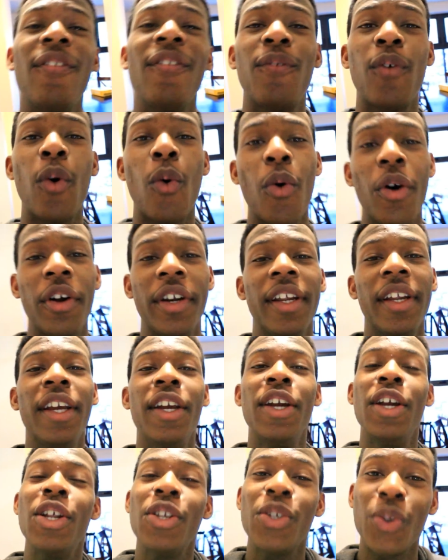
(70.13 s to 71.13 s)
forward
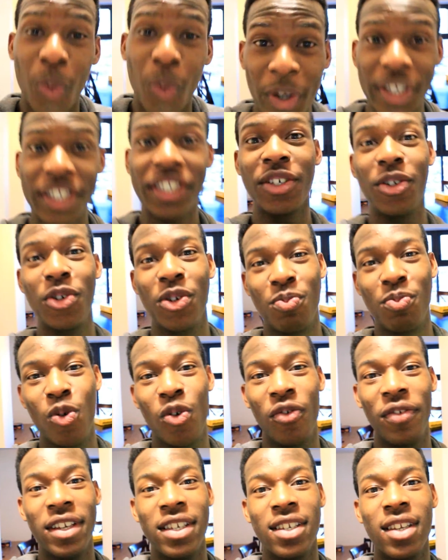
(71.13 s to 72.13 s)
to watching those
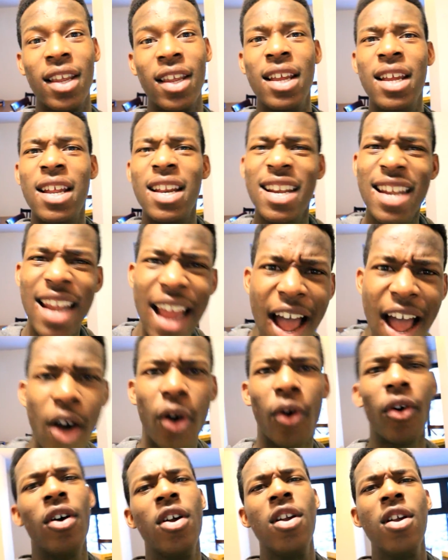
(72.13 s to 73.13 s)
movies.
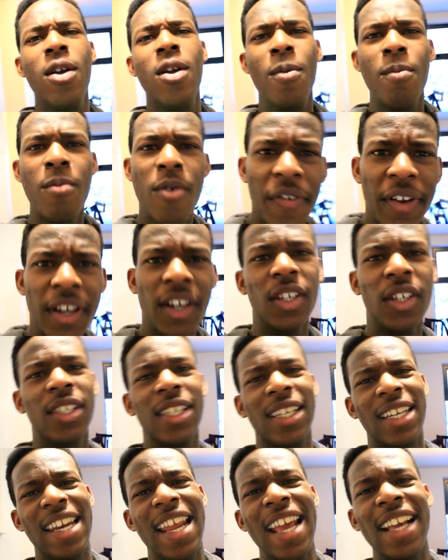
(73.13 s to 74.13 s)
Now, moving on
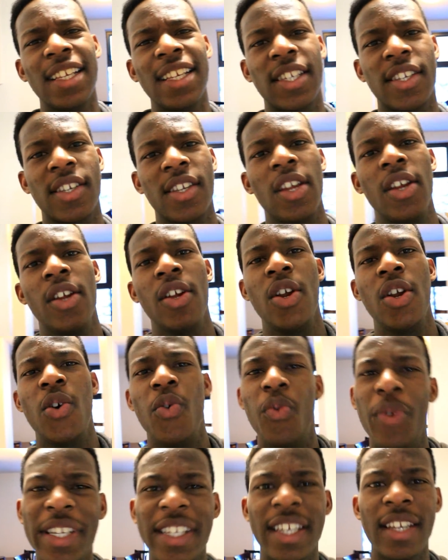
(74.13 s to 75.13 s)
to the next
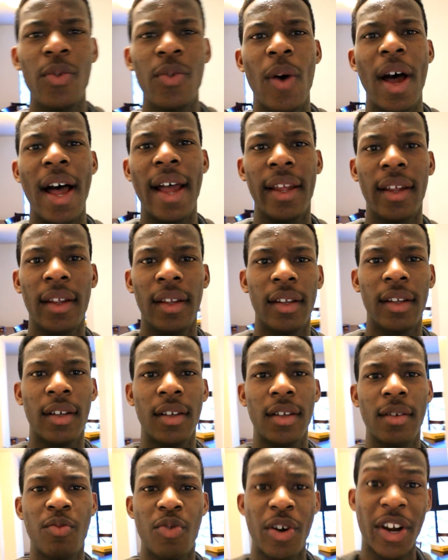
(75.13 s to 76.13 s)
reason why
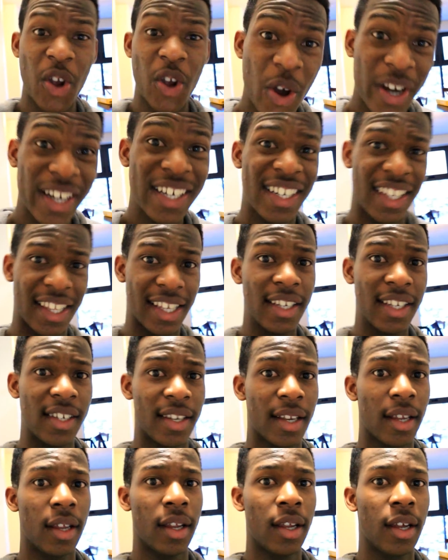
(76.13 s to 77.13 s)
I'm recording this.